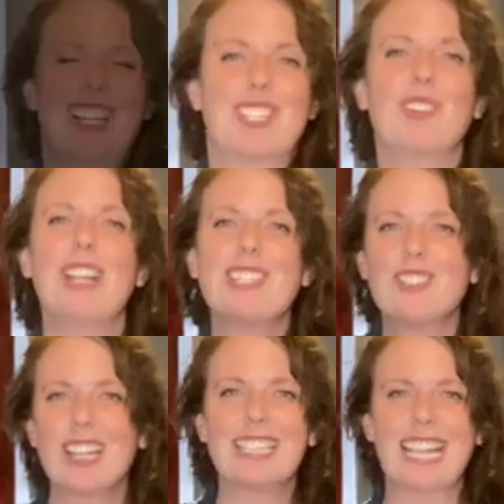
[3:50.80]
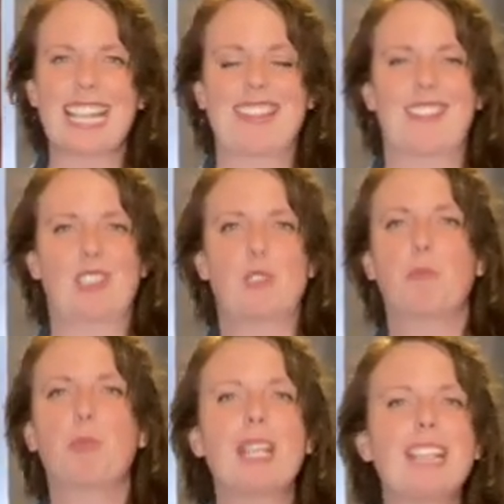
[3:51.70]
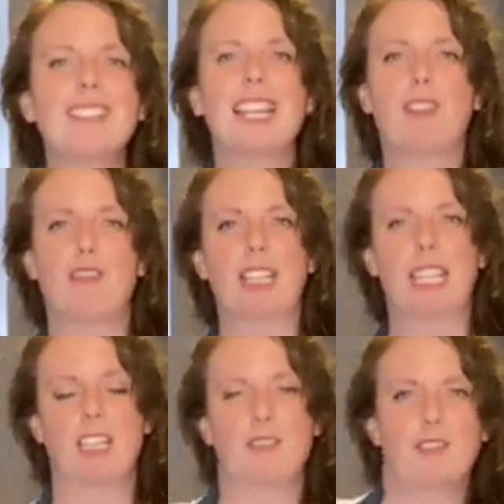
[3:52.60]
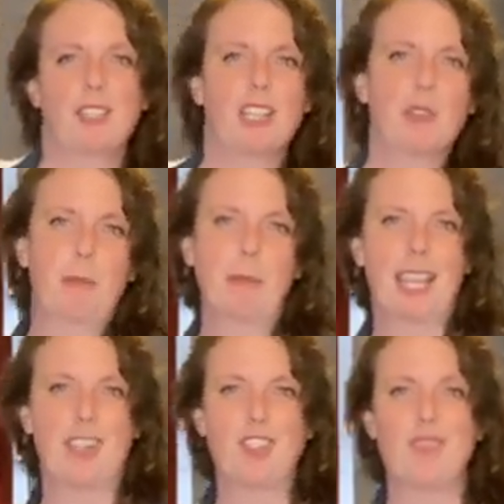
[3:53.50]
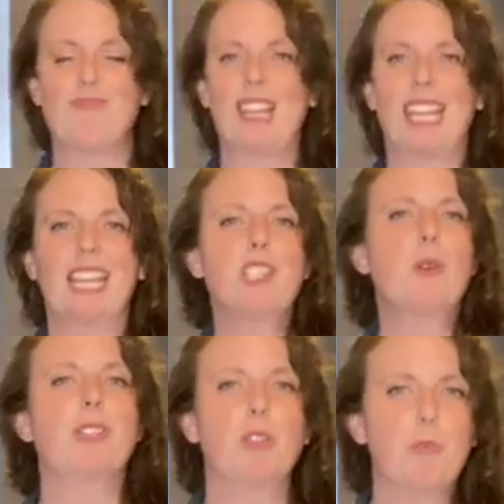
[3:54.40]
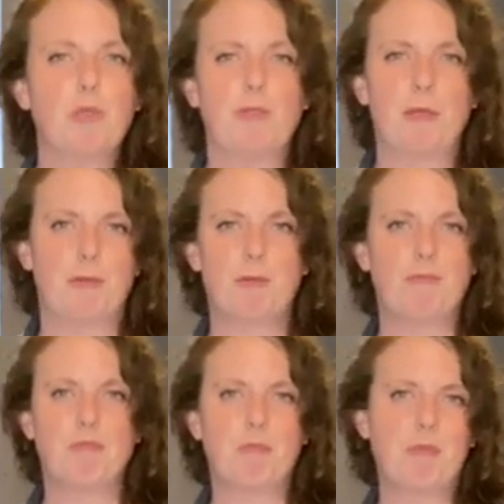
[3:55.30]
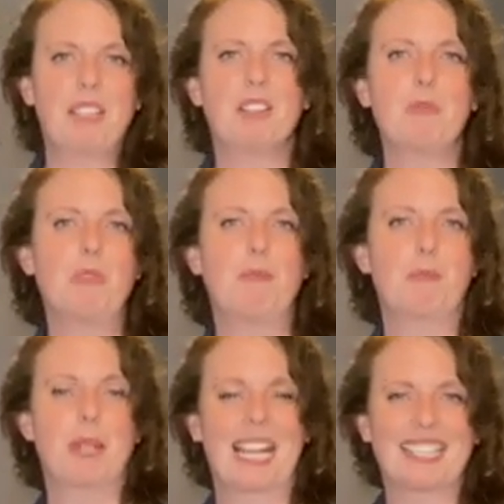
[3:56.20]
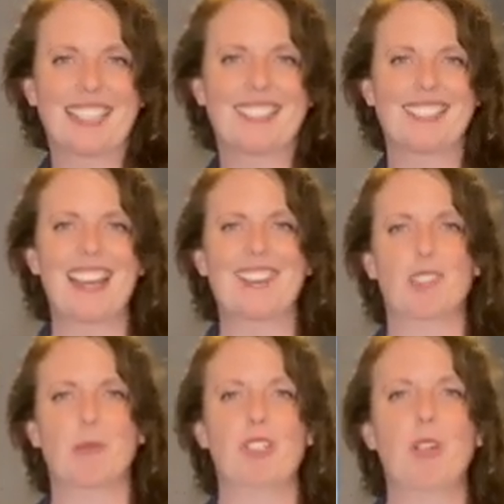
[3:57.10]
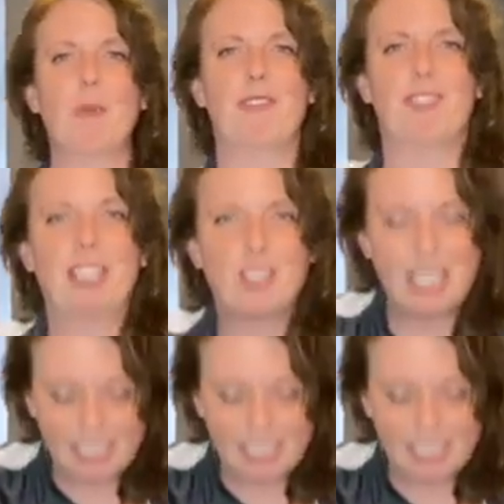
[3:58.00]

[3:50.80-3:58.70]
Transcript: So let's try taking this spring-like feeling in the front of the rib cage into a little movement, a little movement practice, yeah? So we'll start with flexion and